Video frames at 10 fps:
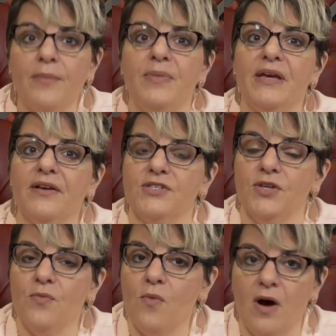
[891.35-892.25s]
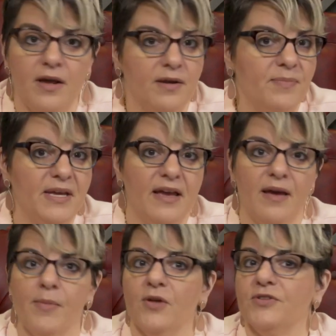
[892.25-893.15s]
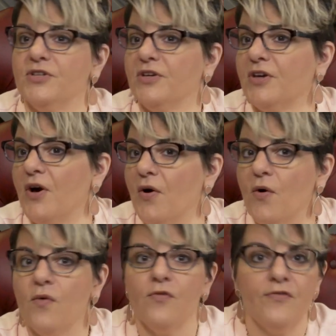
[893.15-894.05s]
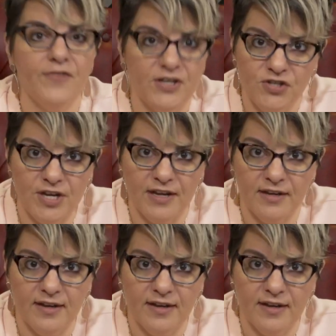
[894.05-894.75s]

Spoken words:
because you want to be able to go fishing.